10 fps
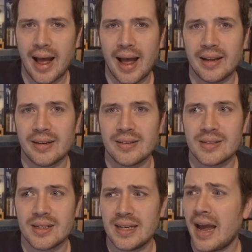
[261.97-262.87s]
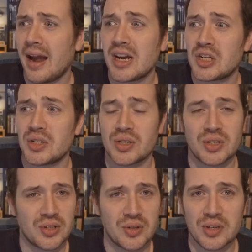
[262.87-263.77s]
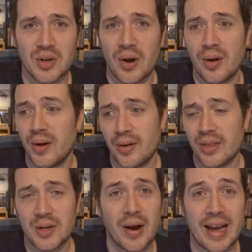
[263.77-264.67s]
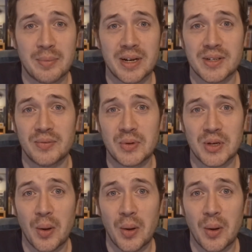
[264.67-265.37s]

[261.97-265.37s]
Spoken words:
And yeah, it's just the dynamics of